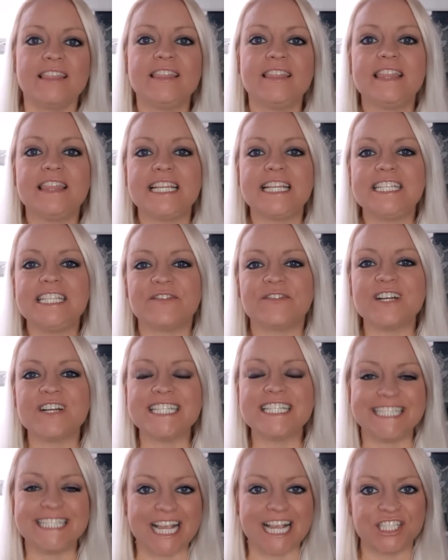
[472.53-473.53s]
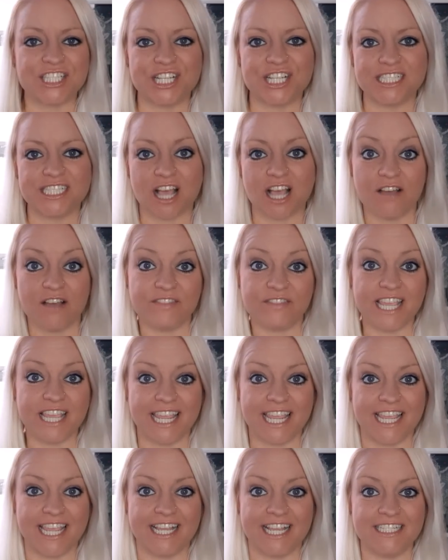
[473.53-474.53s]
the different sections of the
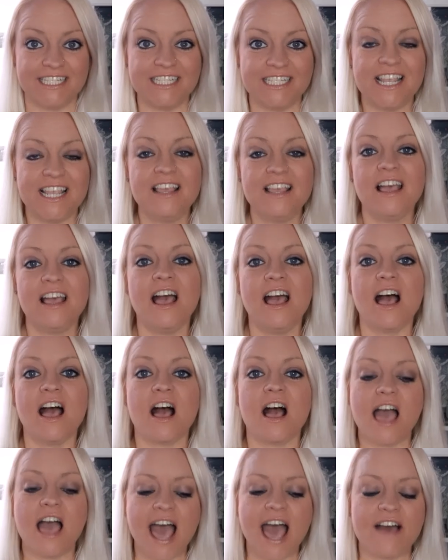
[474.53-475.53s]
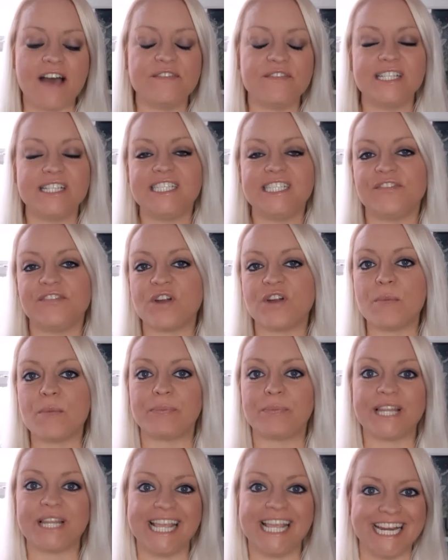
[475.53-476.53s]
hand have different
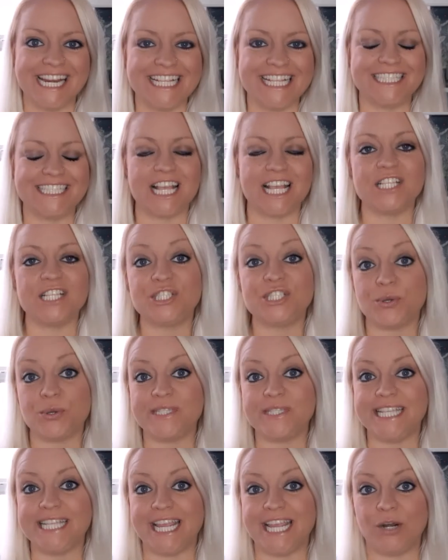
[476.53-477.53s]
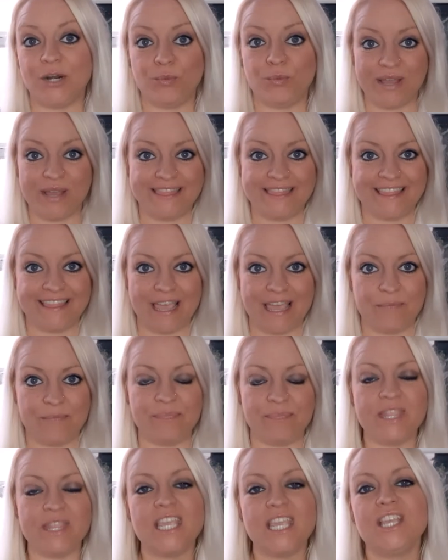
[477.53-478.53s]
planets associated with
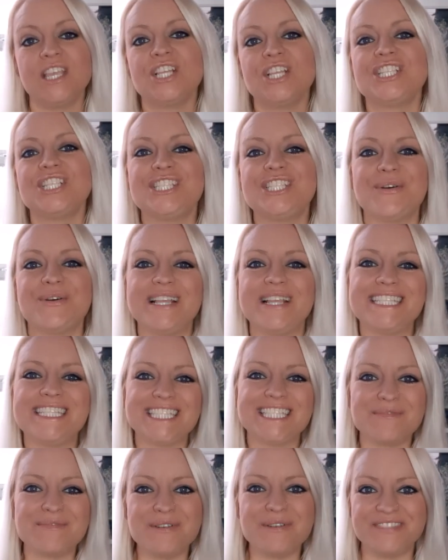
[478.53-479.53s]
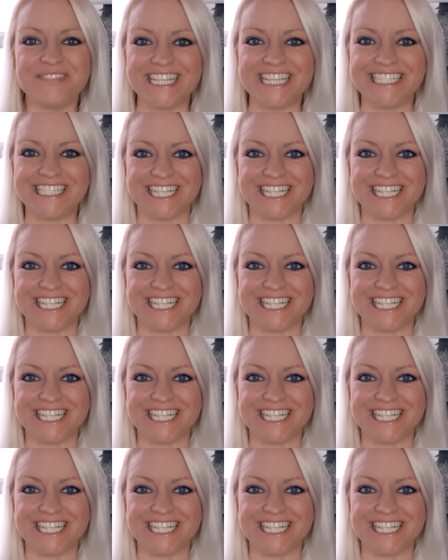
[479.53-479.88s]
them. So in some of these